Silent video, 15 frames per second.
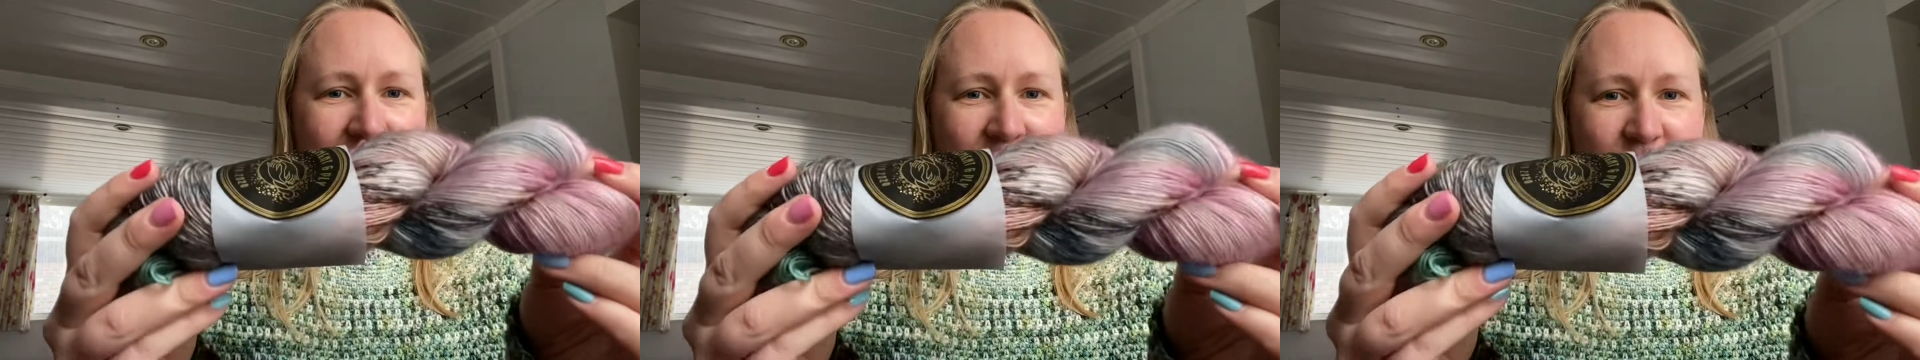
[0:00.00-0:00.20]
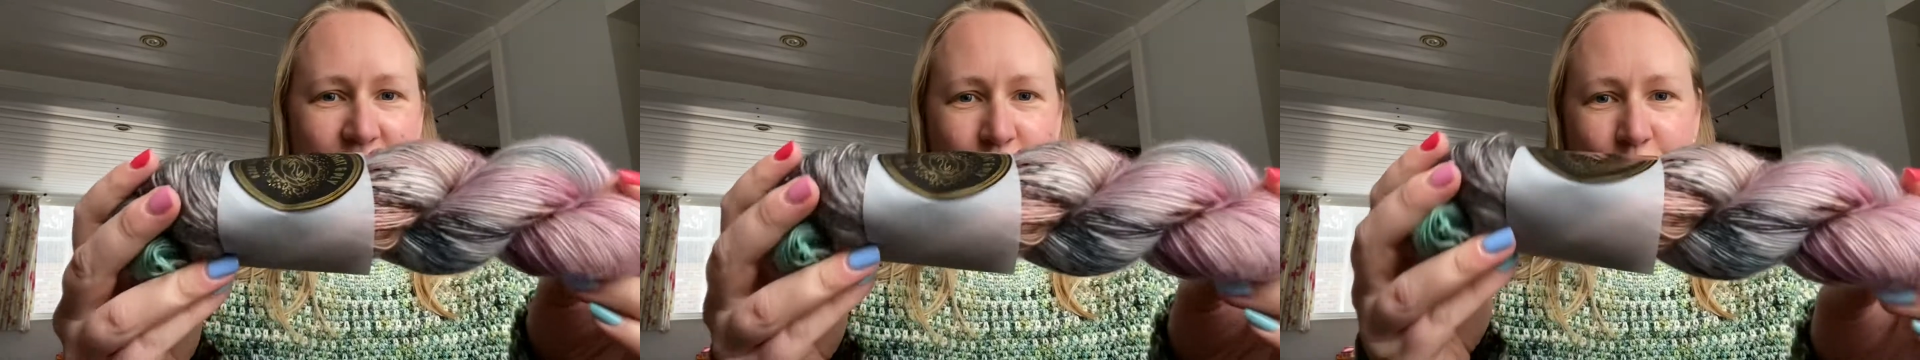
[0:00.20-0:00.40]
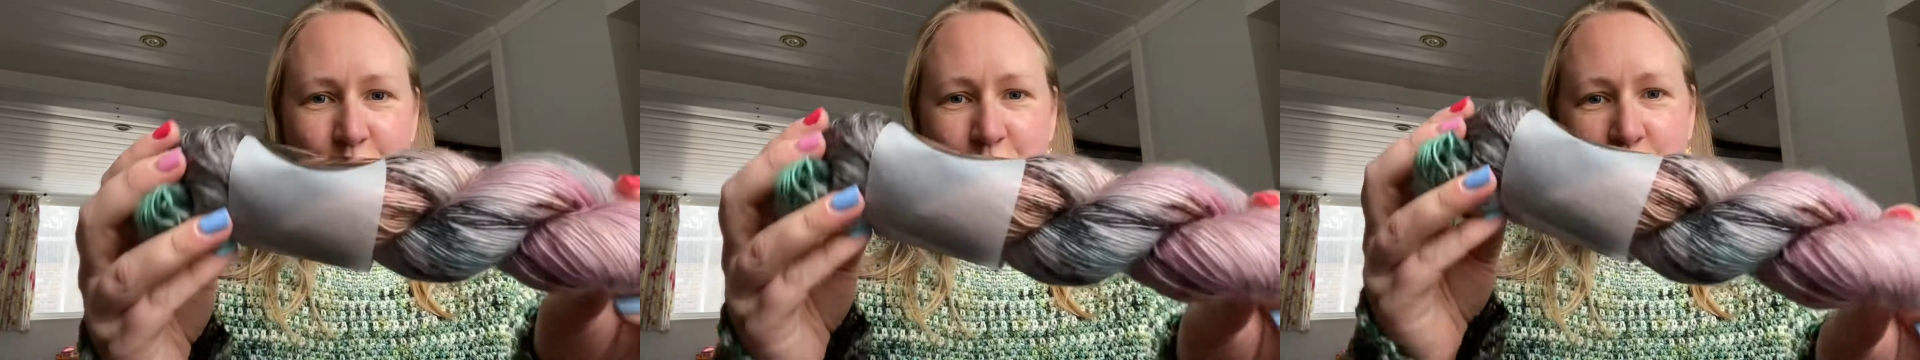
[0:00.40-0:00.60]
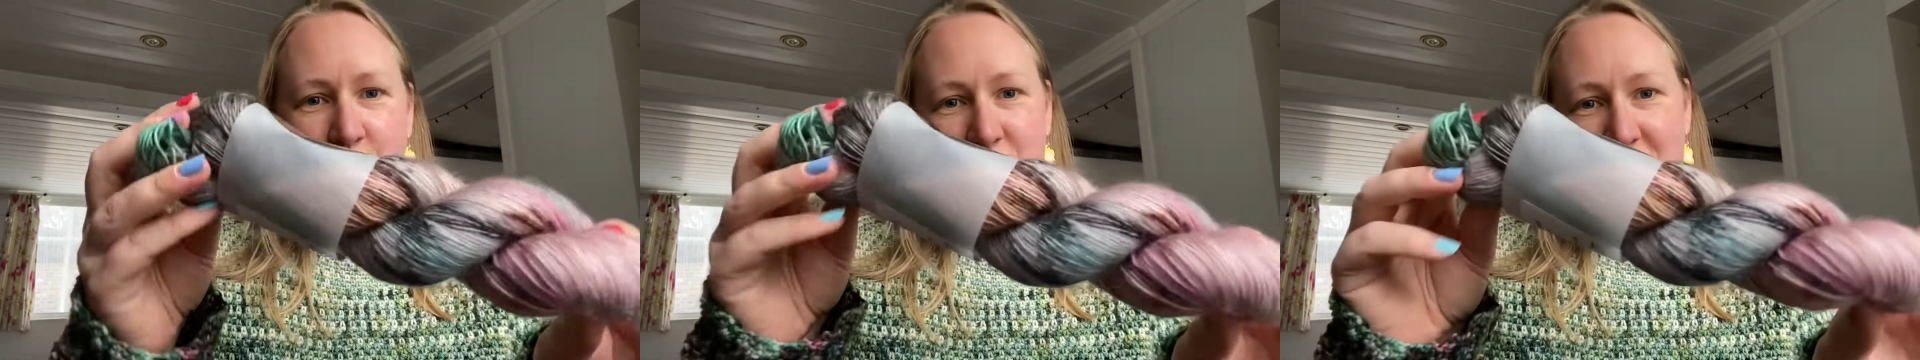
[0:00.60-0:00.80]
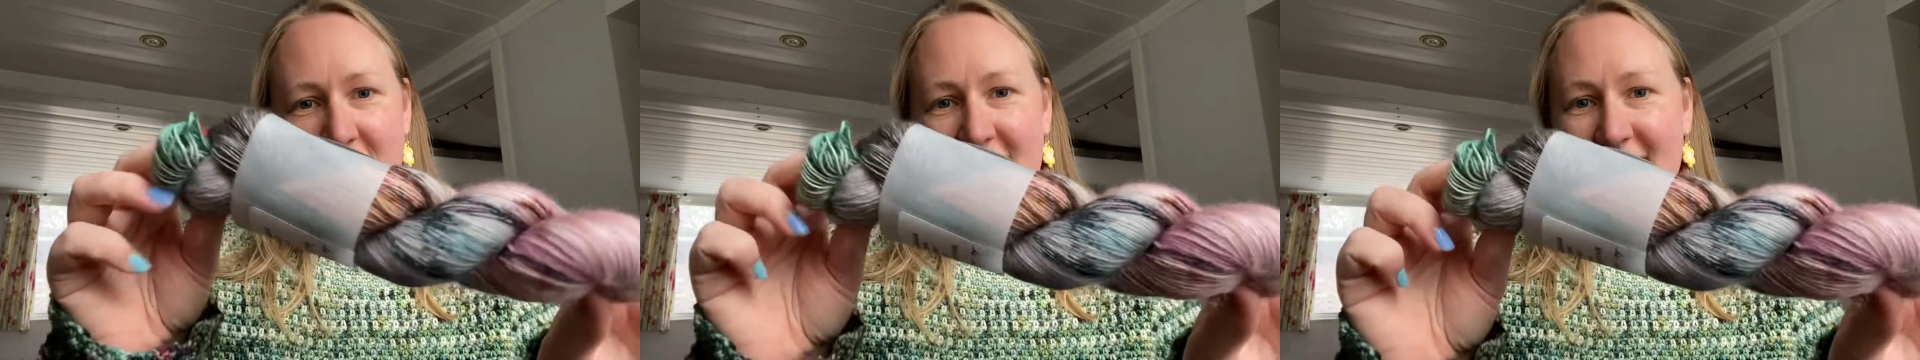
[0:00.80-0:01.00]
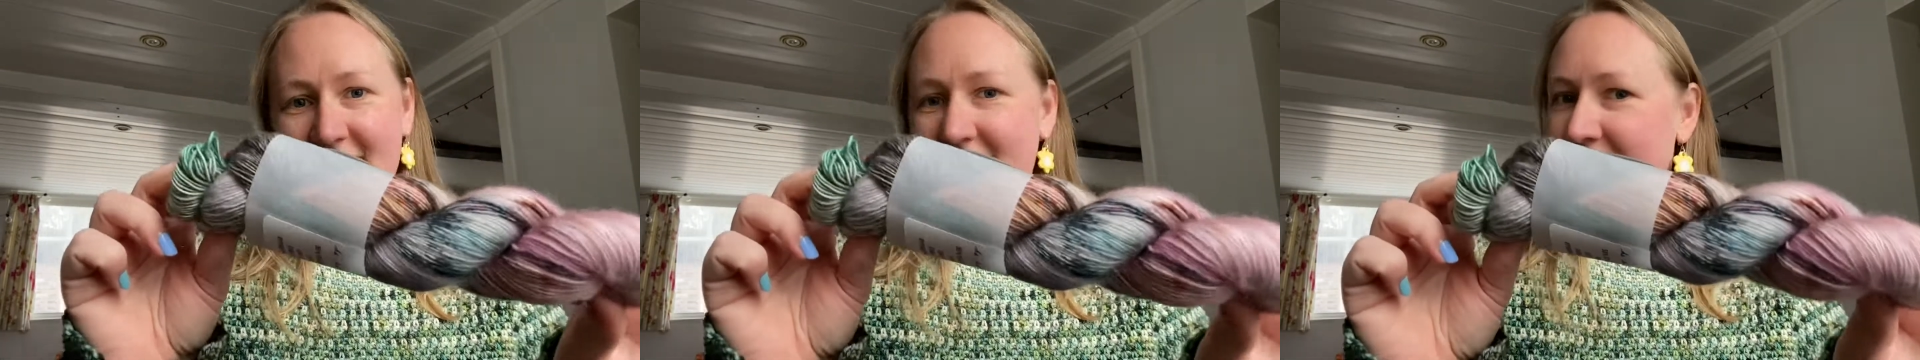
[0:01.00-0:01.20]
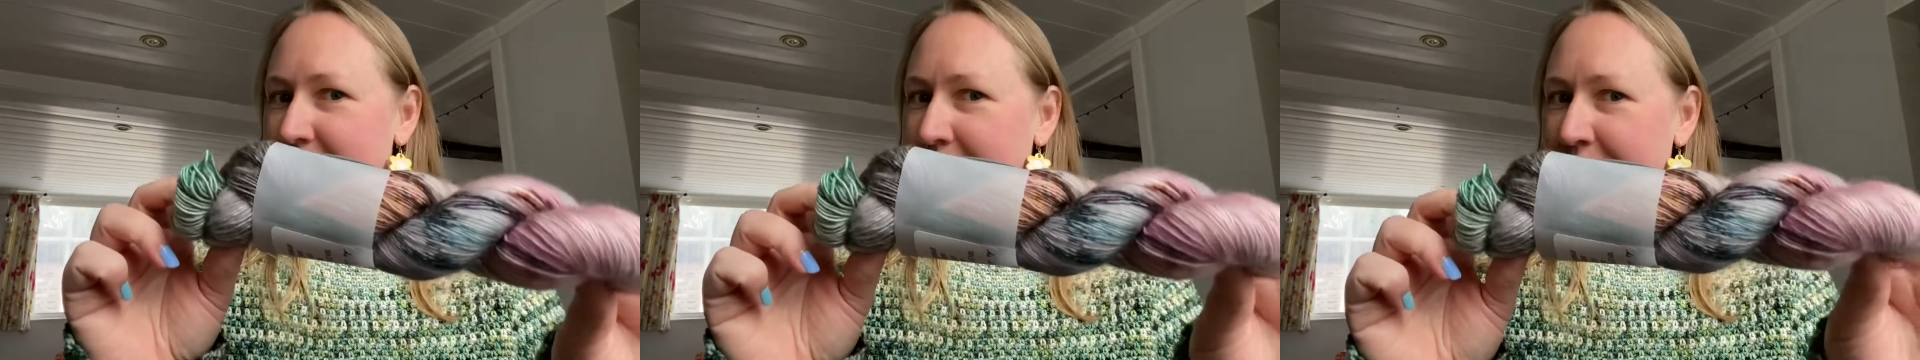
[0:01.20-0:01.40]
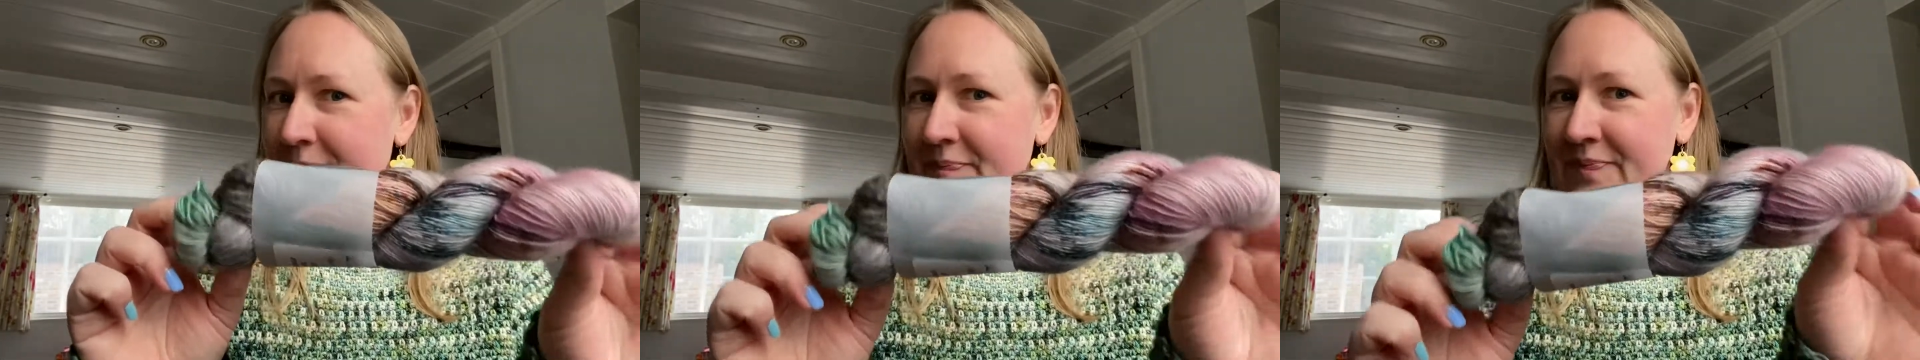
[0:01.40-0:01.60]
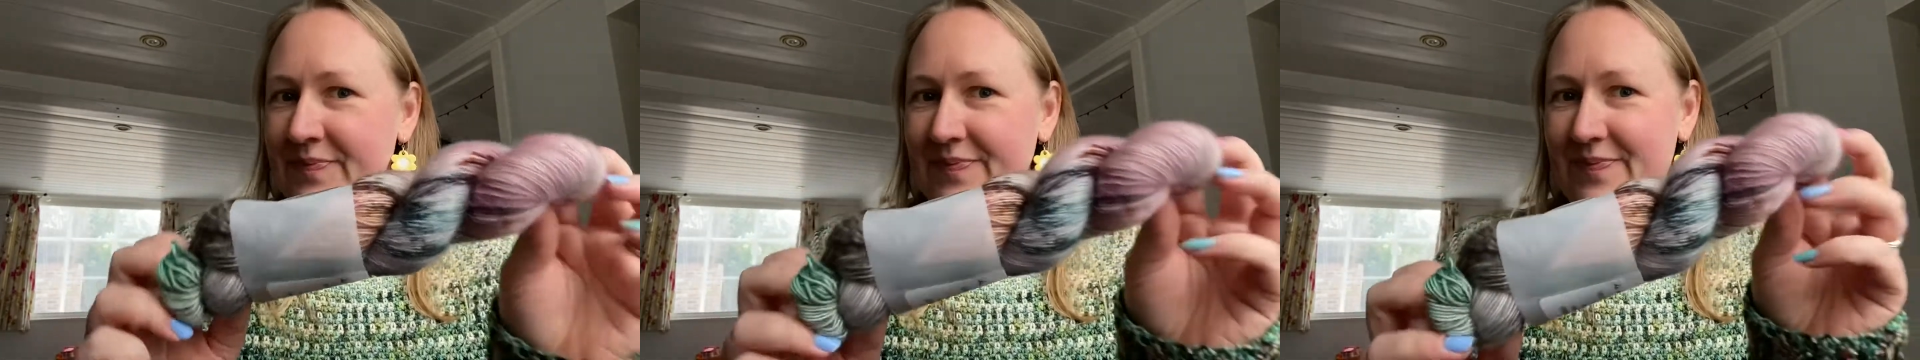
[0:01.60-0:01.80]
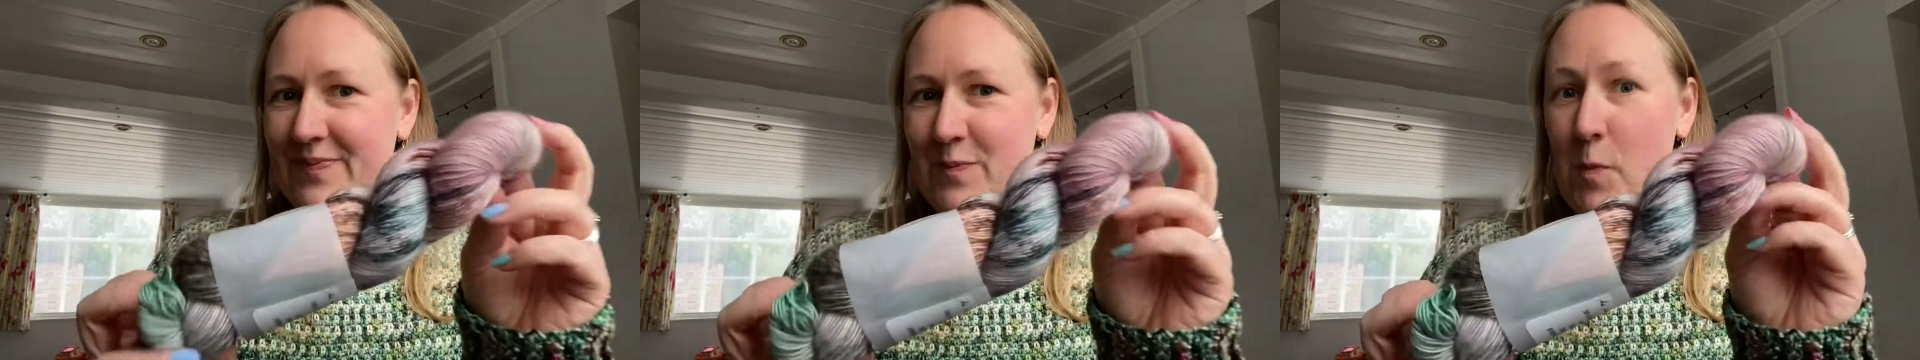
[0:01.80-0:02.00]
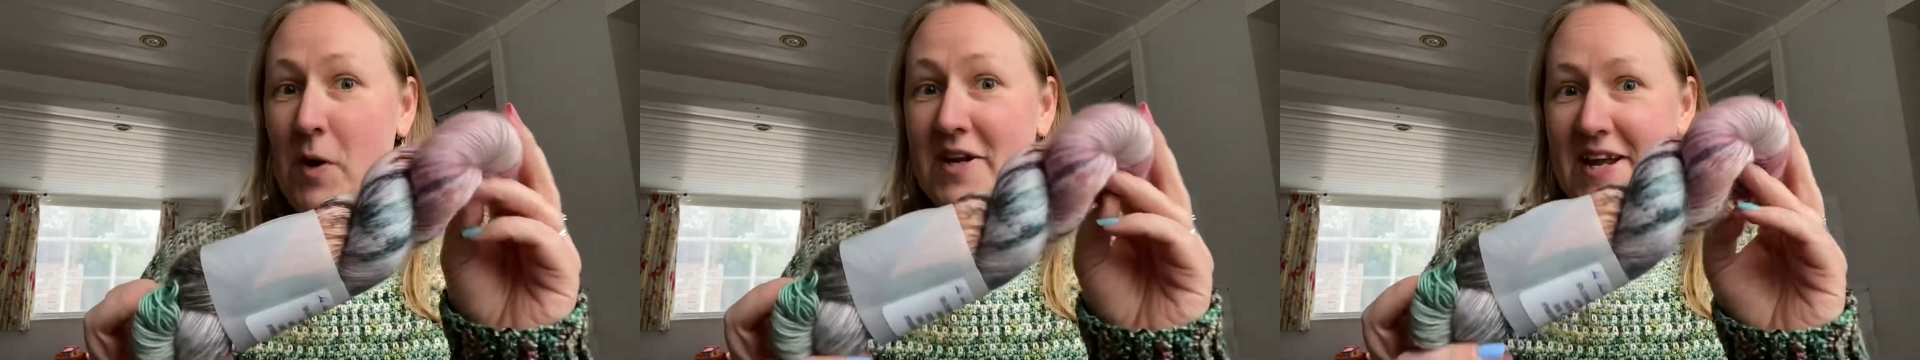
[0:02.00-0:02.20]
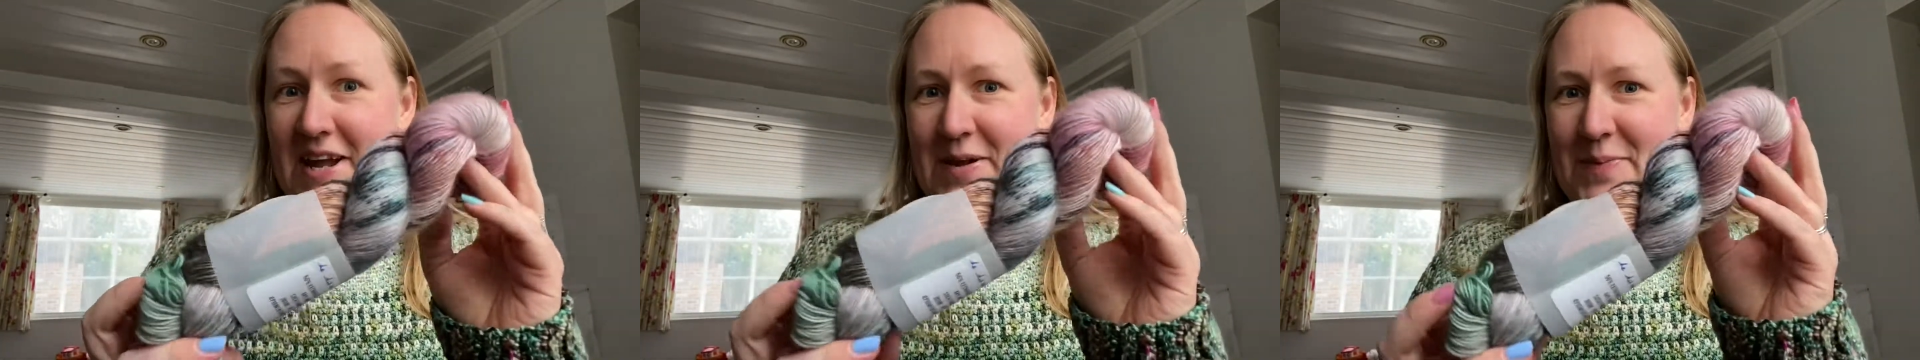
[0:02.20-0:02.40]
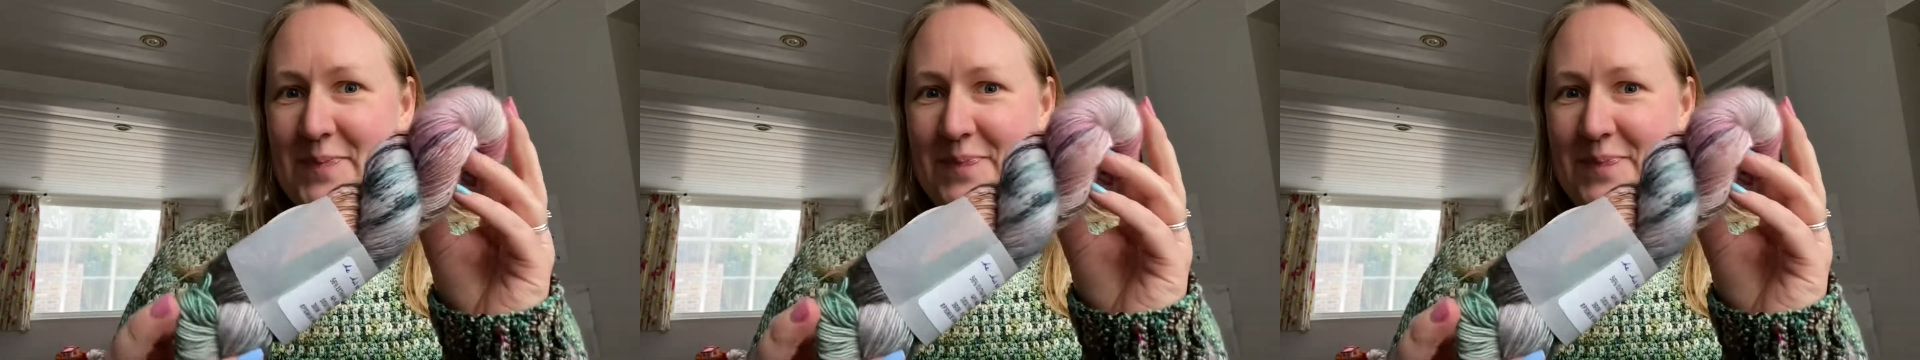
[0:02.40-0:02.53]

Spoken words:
shawl project one day.